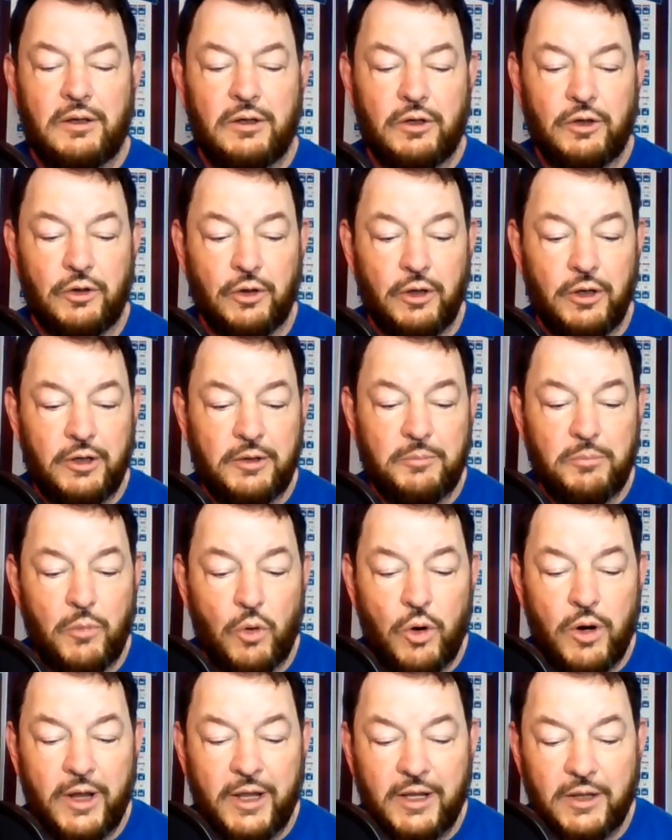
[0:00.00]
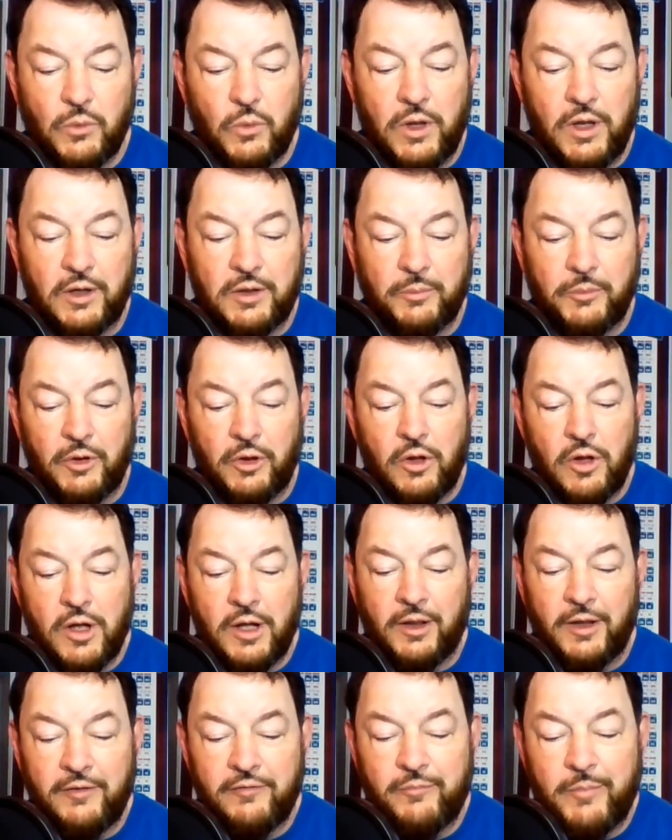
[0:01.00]
Good morning and welcome to
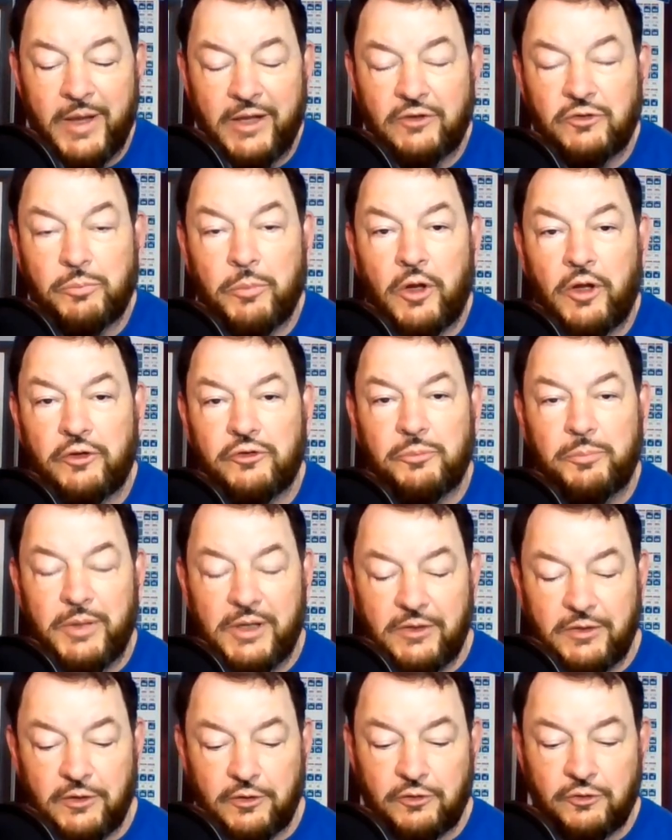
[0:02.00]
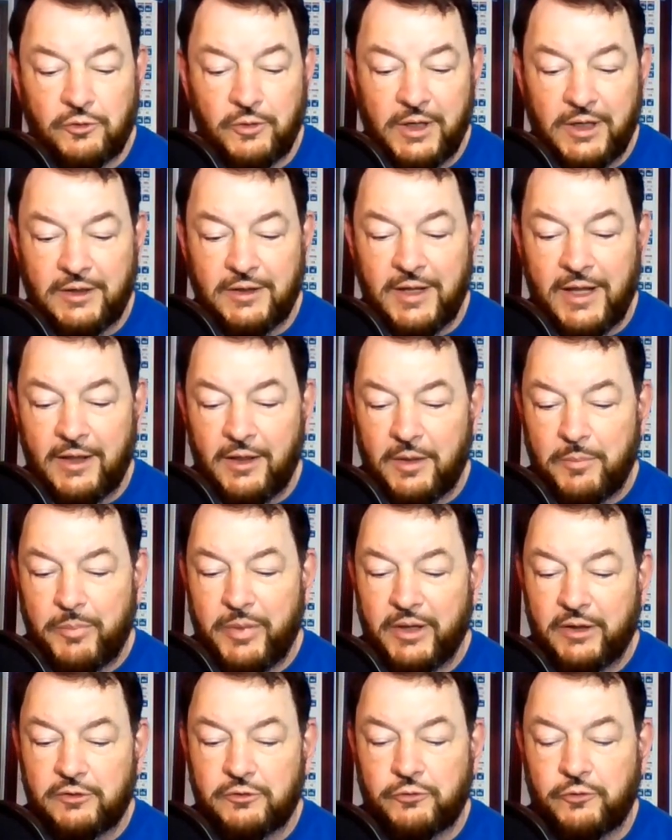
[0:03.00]
Long Live Baseball's Beat the Streak Daily
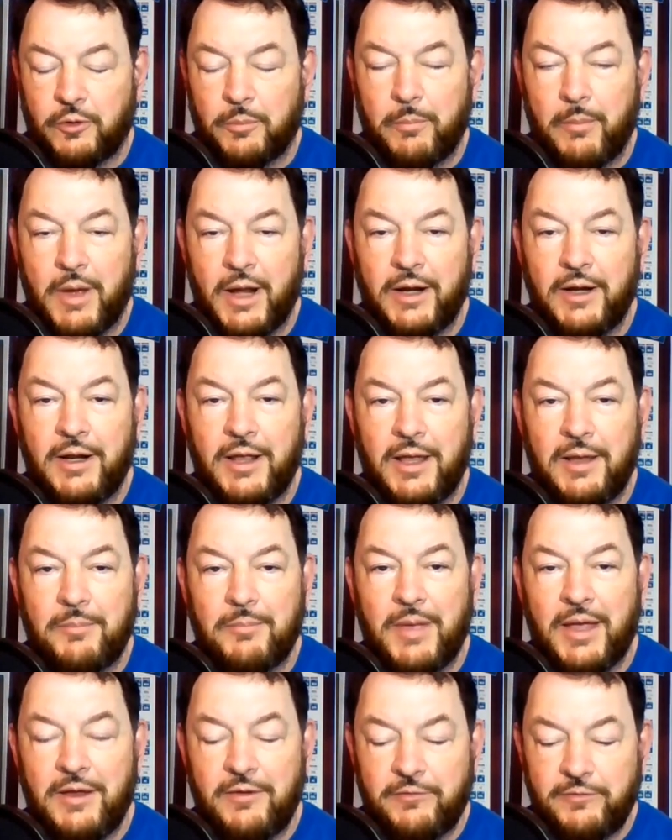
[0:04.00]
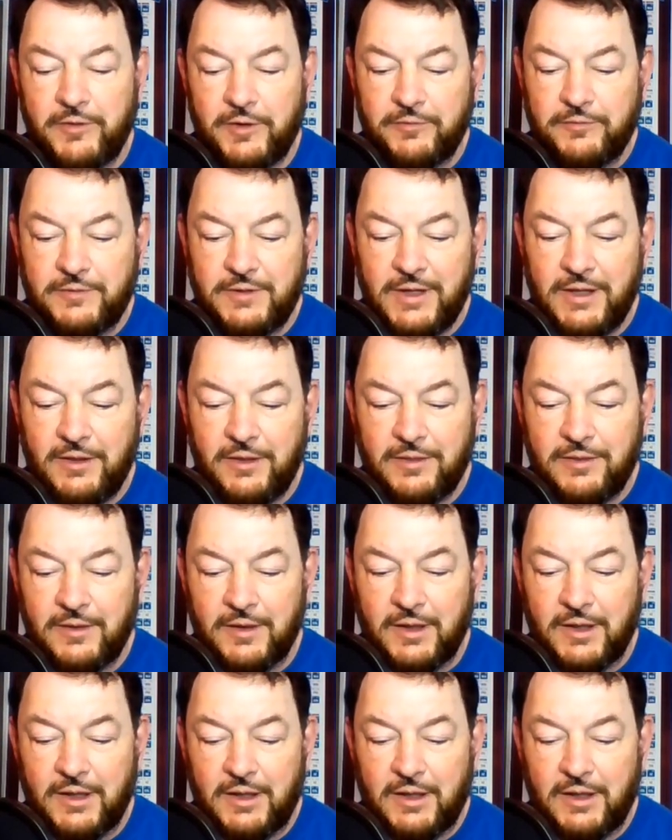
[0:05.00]
Picks for Monday, May fifteenth.